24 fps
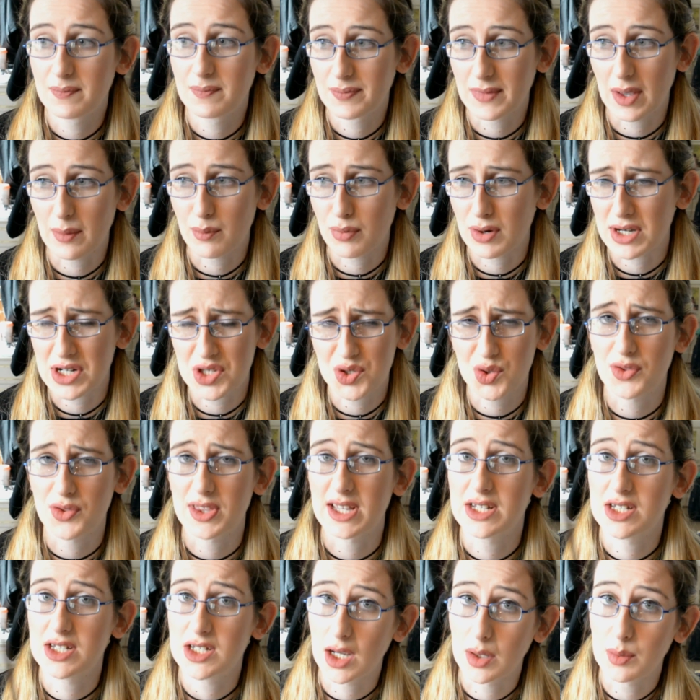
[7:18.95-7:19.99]
I'm pretty sure they
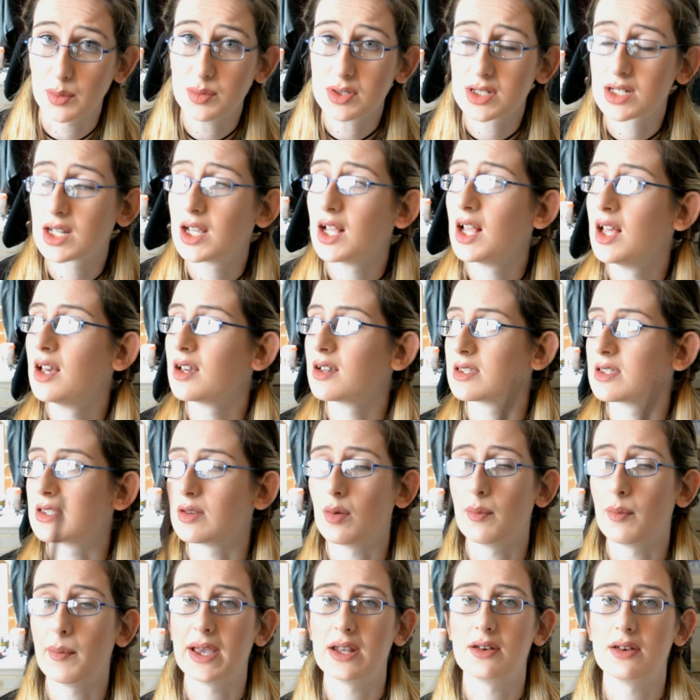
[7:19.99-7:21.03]
don't, because they
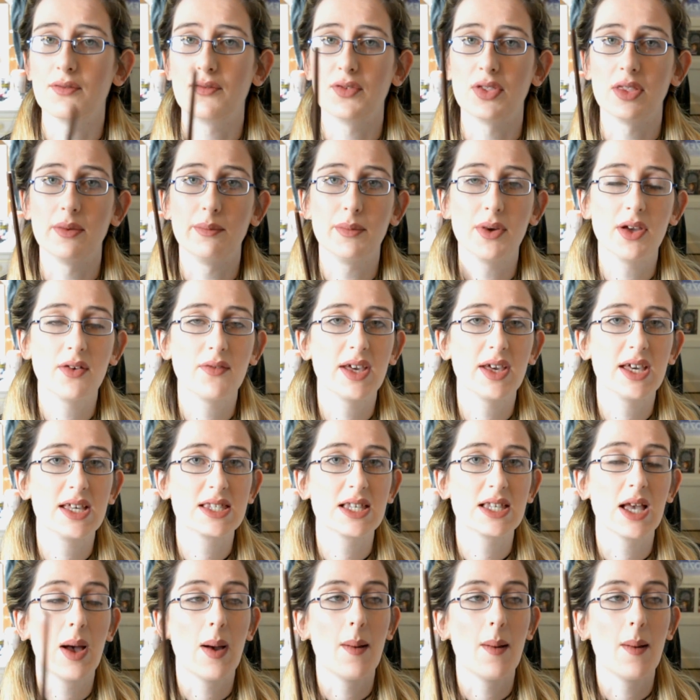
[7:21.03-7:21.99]
were made up for the movies,